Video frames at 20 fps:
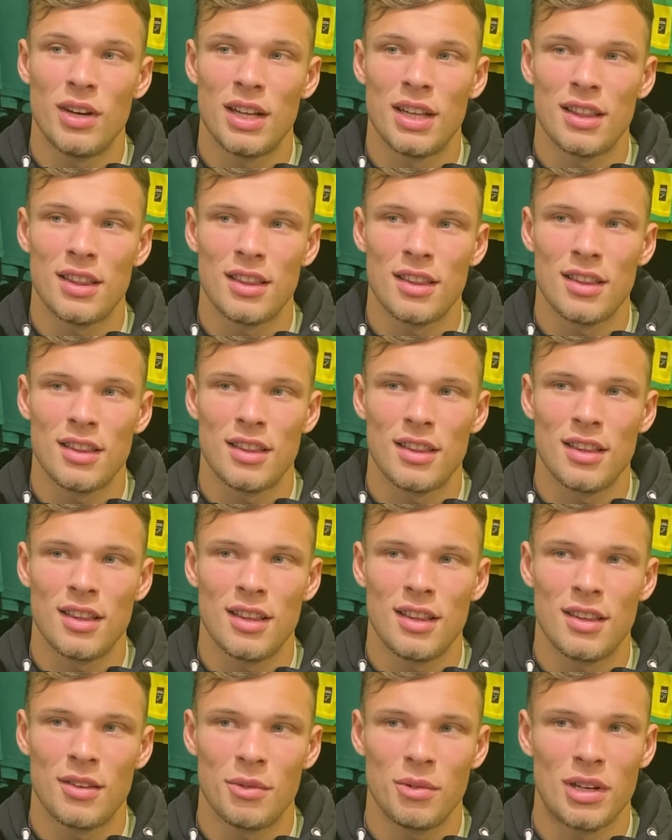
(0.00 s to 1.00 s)
And
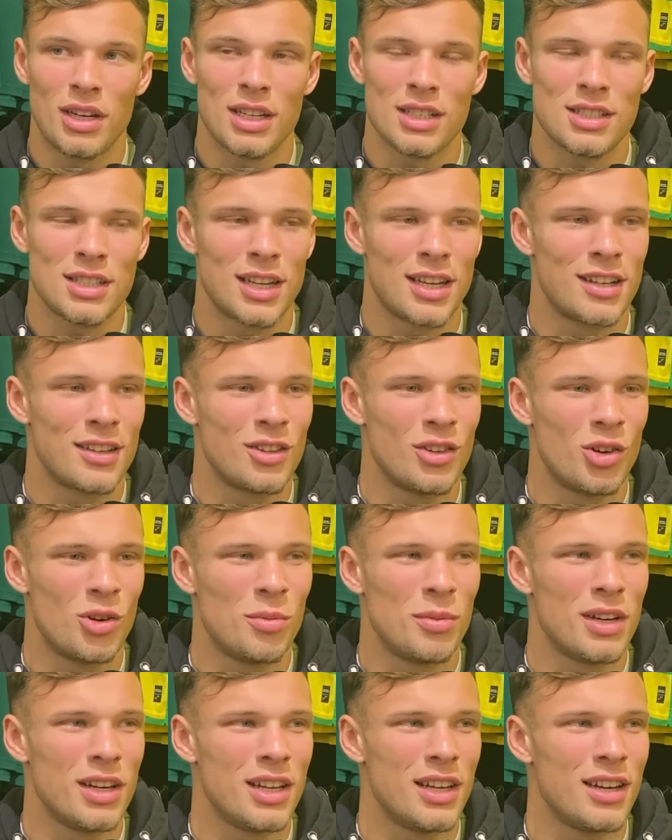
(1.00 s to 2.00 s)
what I said,
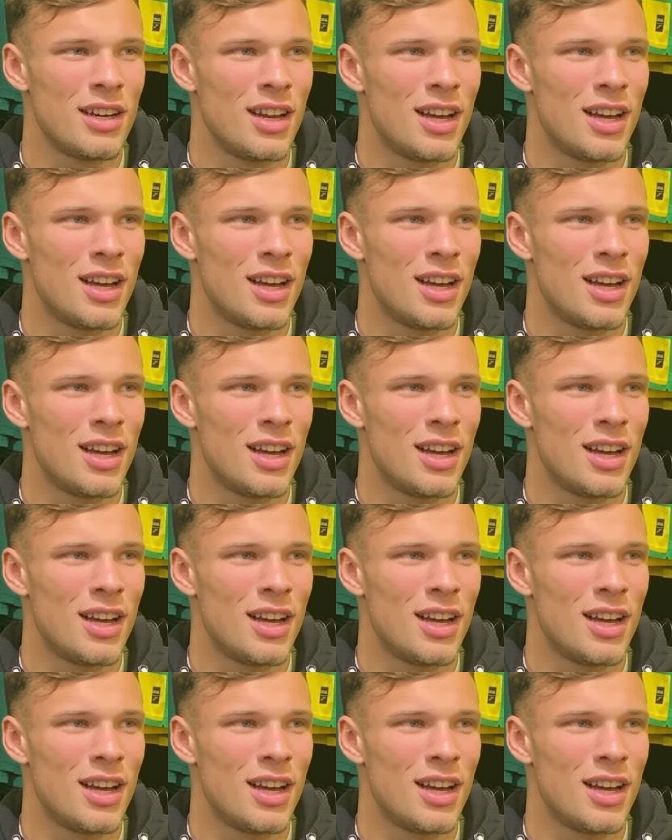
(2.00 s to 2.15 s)
normally,